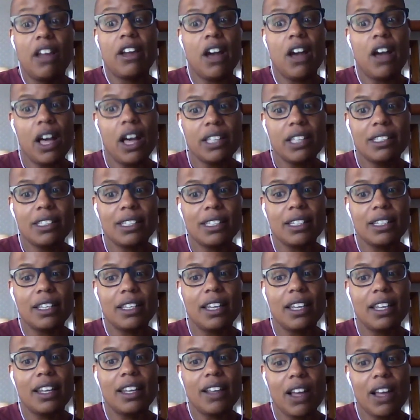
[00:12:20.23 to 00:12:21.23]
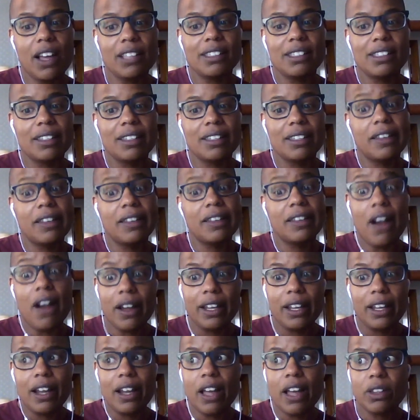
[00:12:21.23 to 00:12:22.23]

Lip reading: constantly on it.